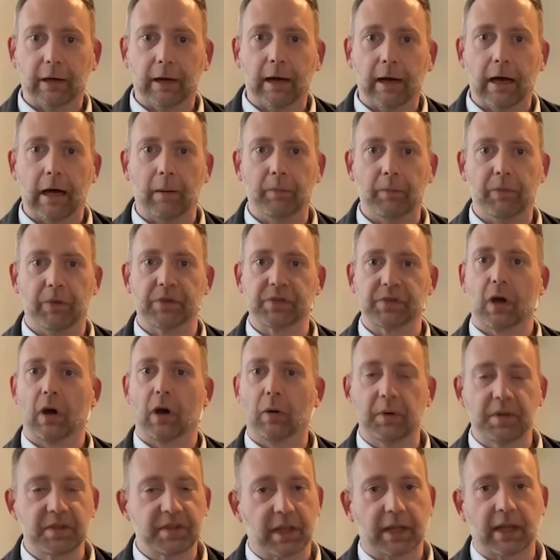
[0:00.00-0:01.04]
There's
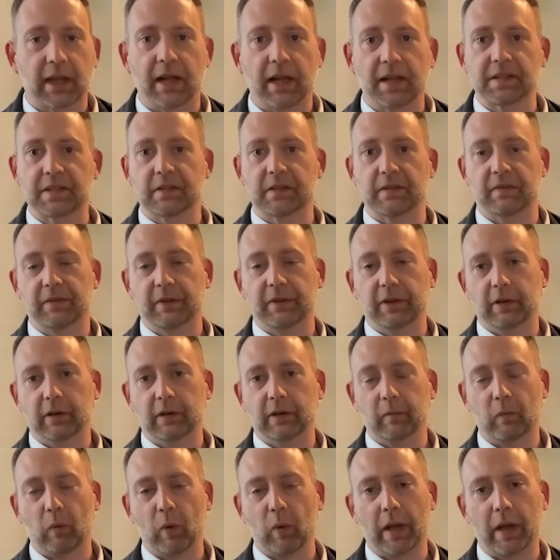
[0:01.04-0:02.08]
always the constant fear
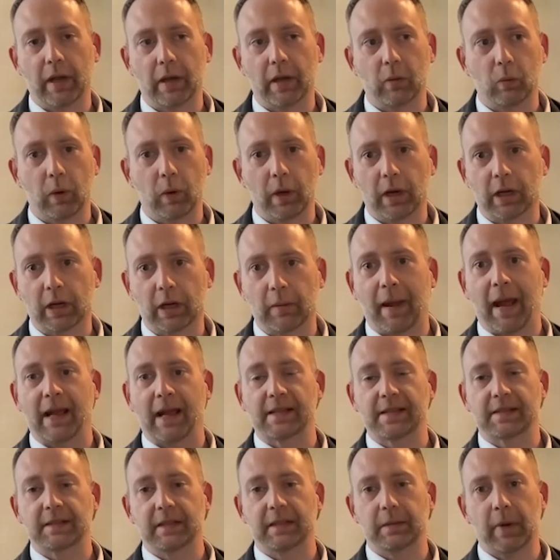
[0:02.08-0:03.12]
of where
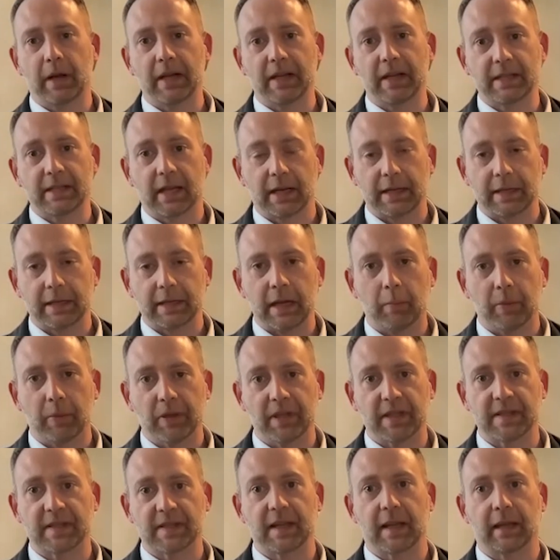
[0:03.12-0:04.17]
capacity might tighten up
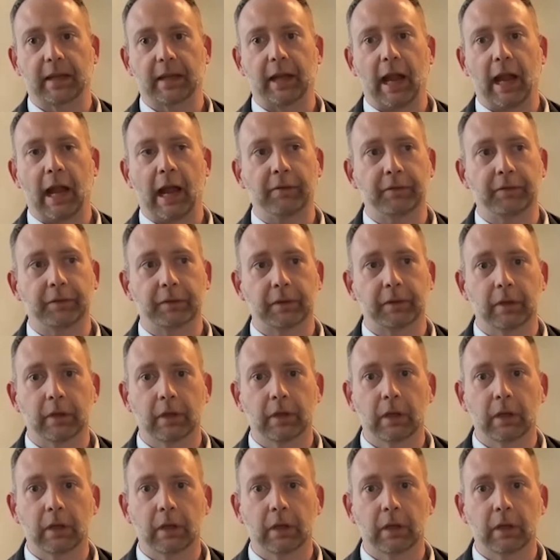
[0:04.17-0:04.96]
in the second half.